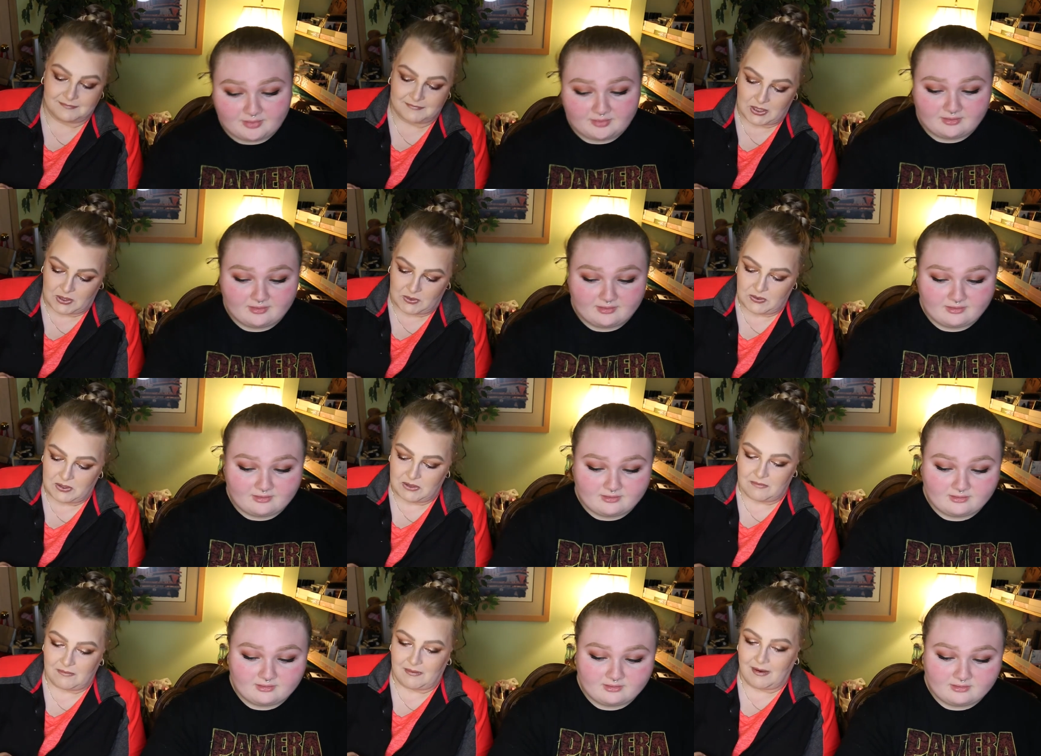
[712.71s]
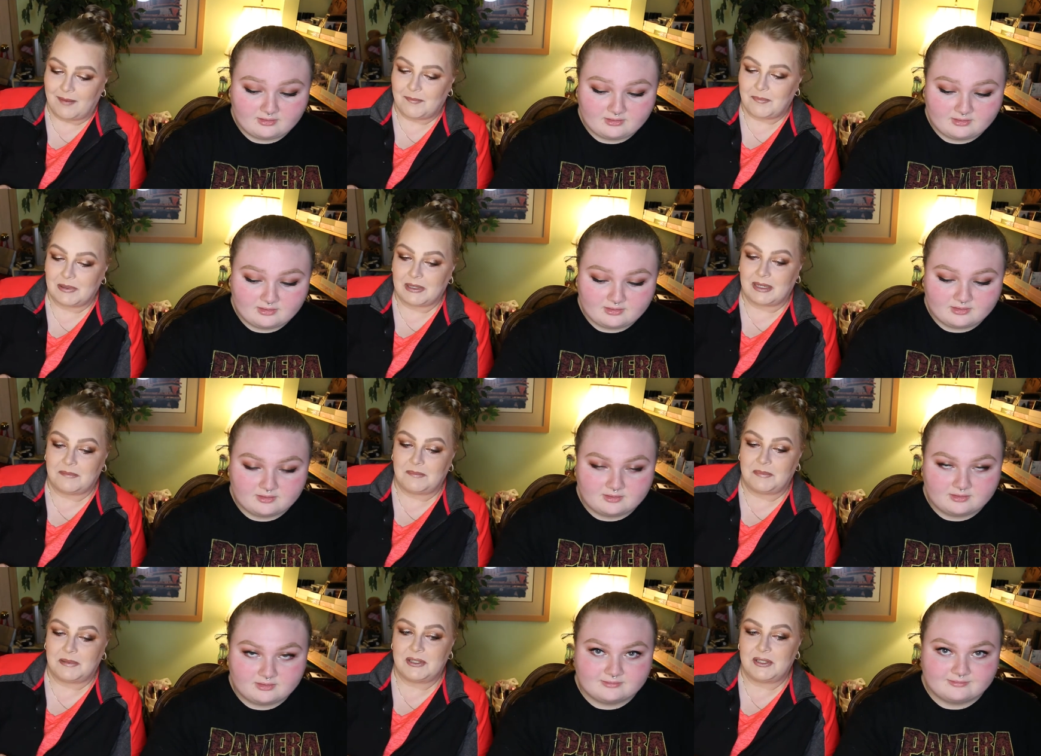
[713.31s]
Speaker 1: No, you wrap it
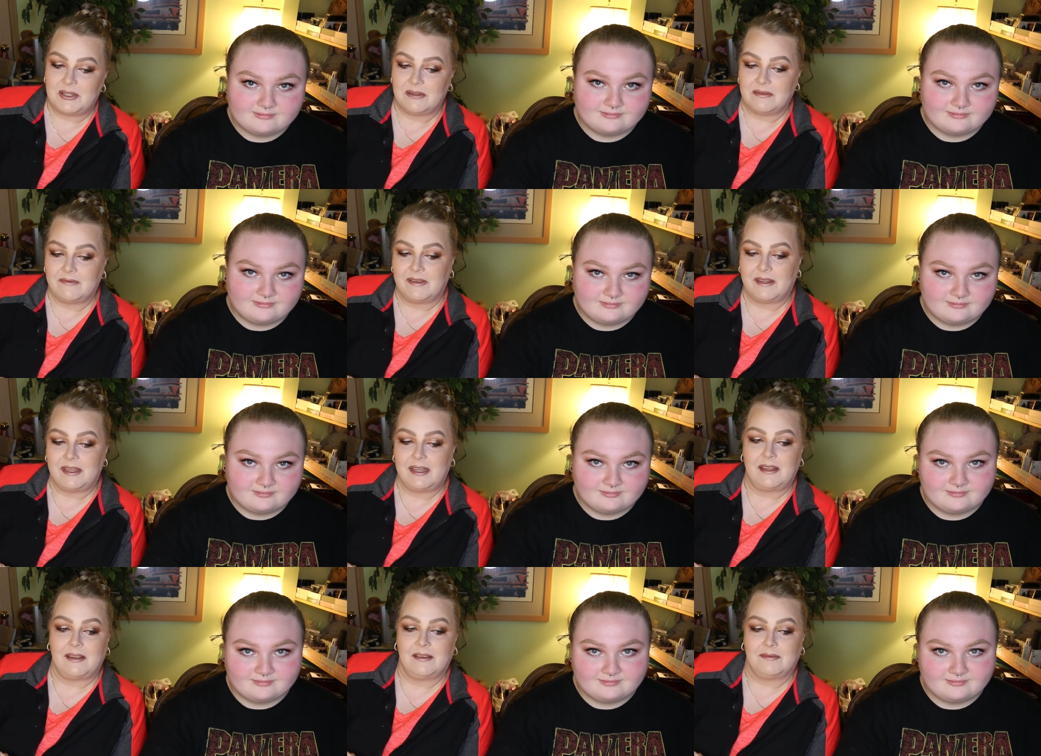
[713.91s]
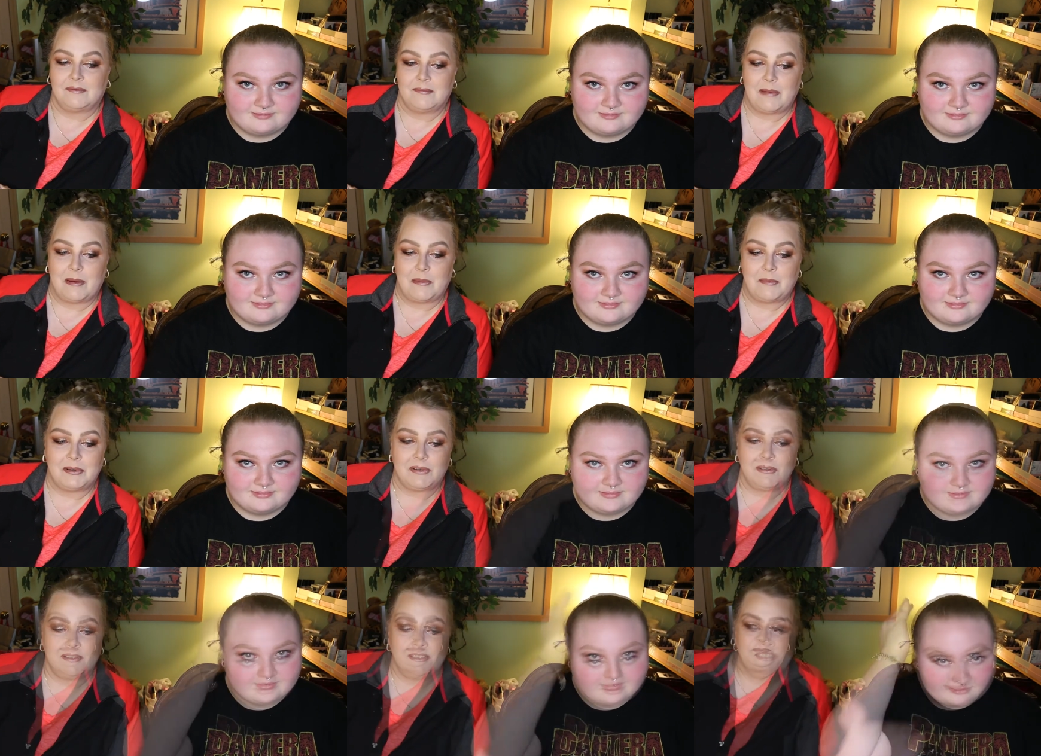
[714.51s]
up. It's your video.
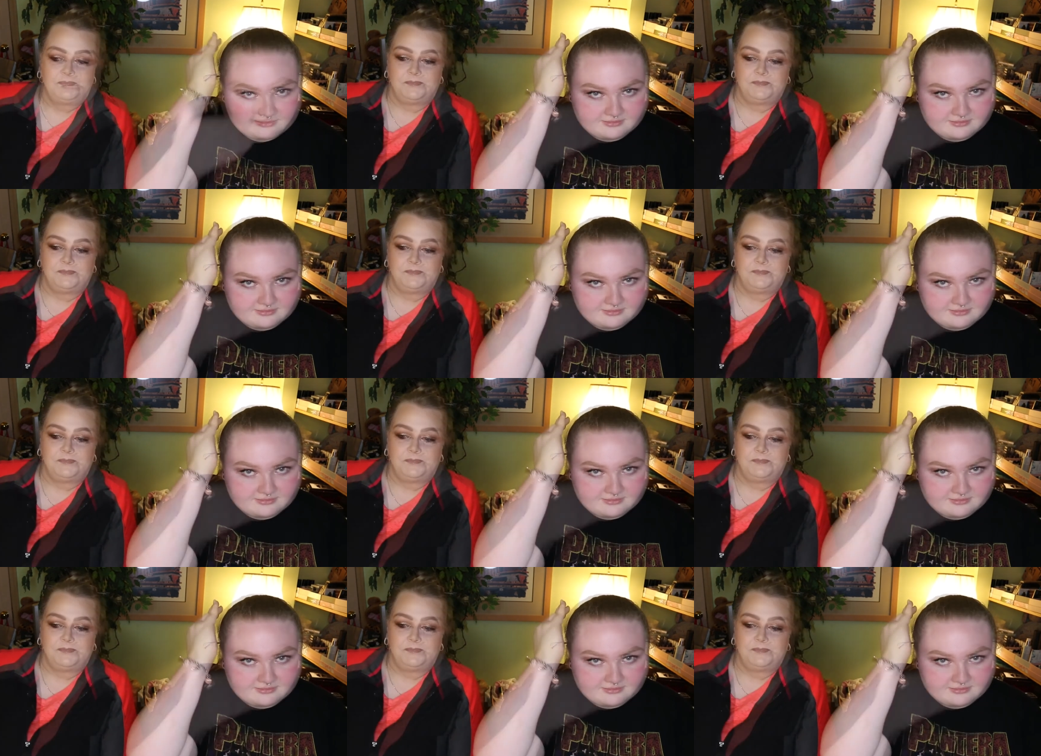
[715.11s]
Remember?